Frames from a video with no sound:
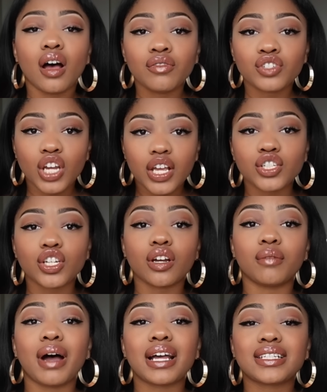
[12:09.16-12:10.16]
of changing
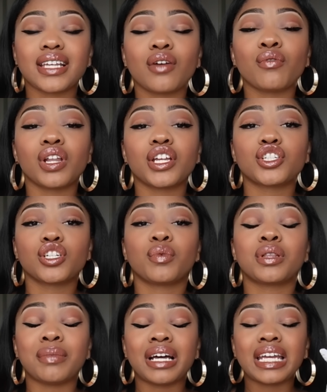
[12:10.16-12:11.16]
your mindset and relationship
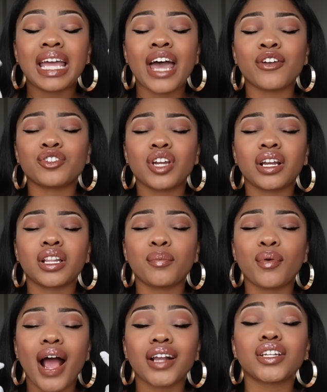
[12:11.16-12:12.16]
with money energetically,
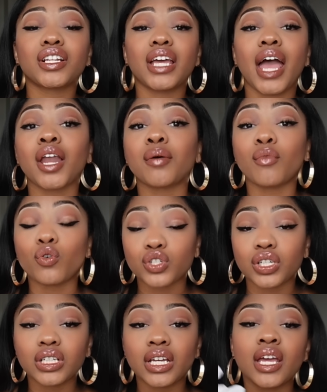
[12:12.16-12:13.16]
practically, and
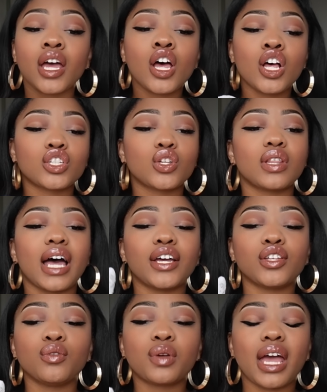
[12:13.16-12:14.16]
emotionally, so
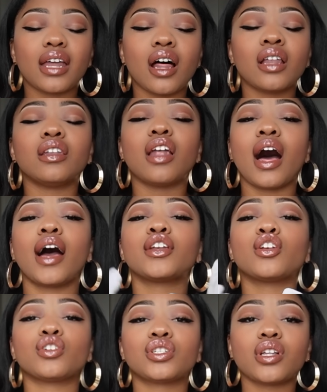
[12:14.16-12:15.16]
that you can
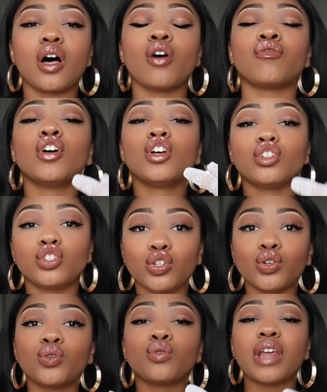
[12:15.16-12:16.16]
align yourself
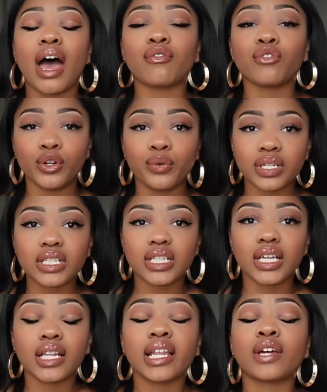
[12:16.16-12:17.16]
to that
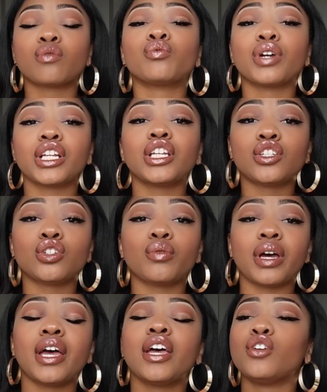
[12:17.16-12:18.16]
frequency. Like, really do
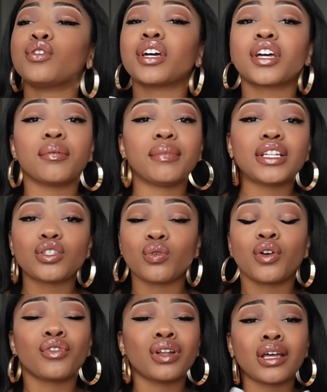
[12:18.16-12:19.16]
it. You could commit to
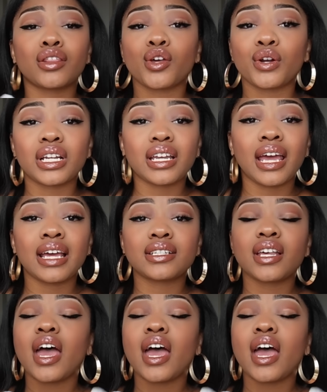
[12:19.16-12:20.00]
it for like thirty days,